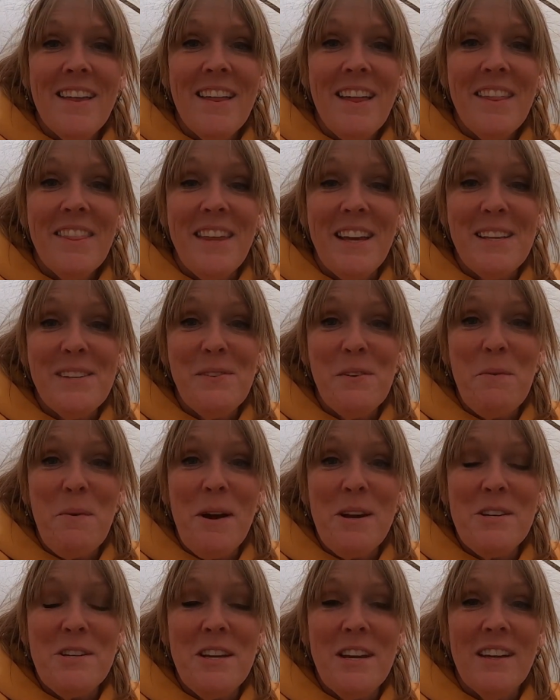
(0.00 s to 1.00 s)
Thanks for
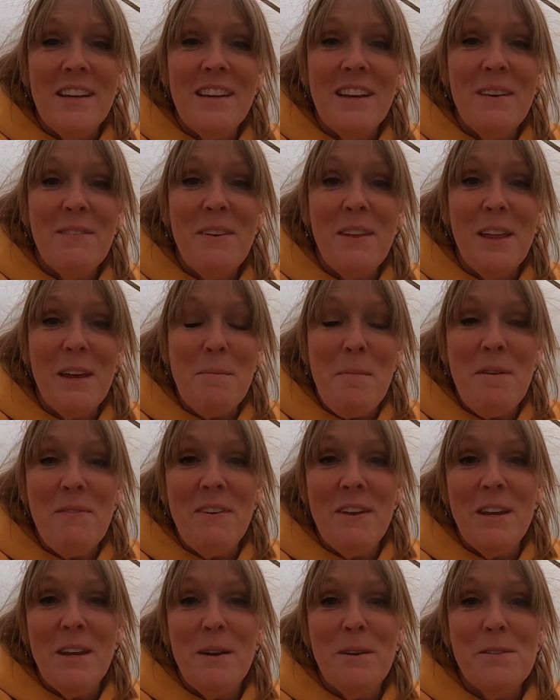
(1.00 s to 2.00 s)
watching. If you like my
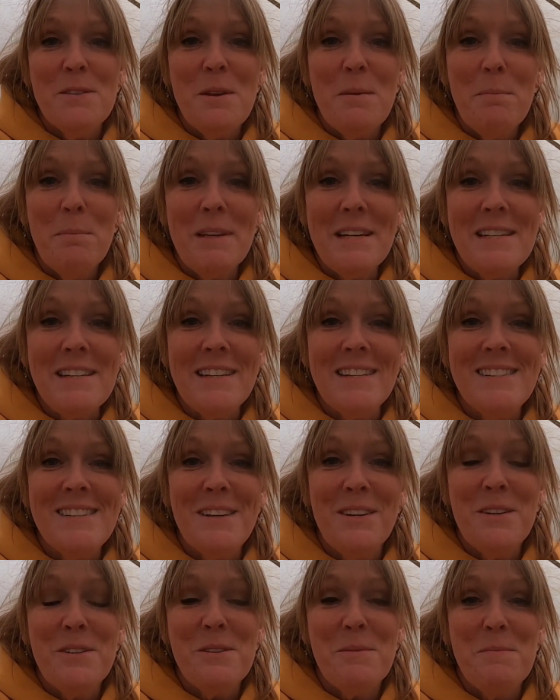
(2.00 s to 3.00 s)
videos, please
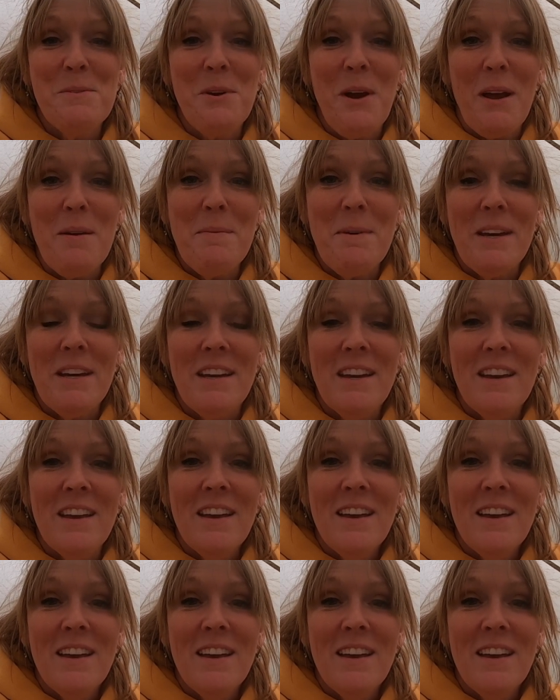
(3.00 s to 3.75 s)
consider subscribing.